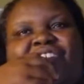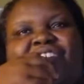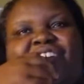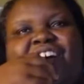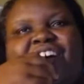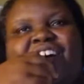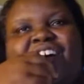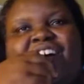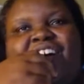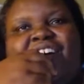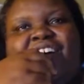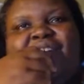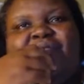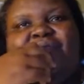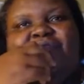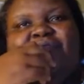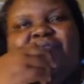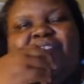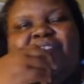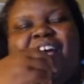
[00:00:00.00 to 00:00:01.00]

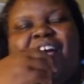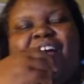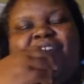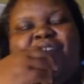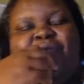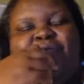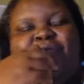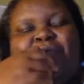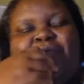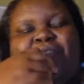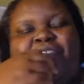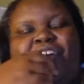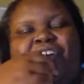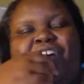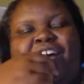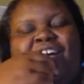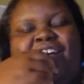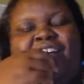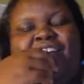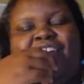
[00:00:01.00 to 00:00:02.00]
have him up there,
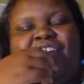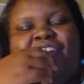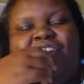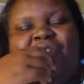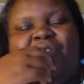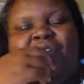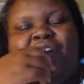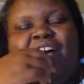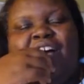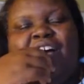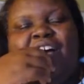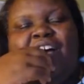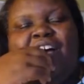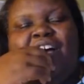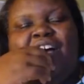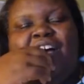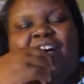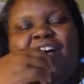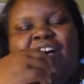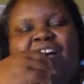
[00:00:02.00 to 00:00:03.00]
as an
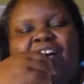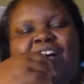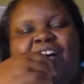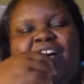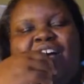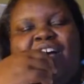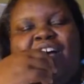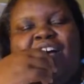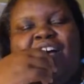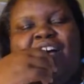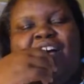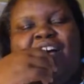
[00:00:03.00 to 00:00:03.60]
example.